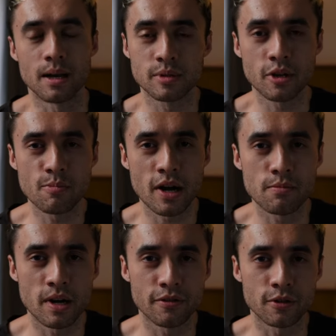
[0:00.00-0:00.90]
And I'm so proud of
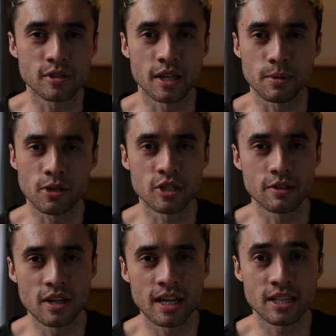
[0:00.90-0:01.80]
my fiance because she
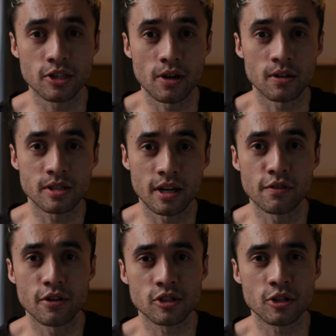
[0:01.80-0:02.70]
really had to go outside
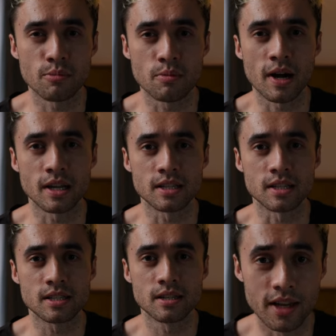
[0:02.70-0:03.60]
of her scope of
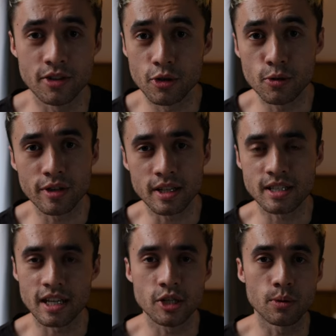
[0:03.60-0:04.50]
practice and do things
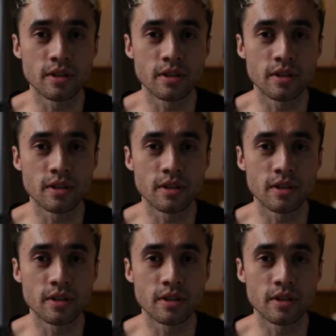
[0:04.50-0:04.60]
that she would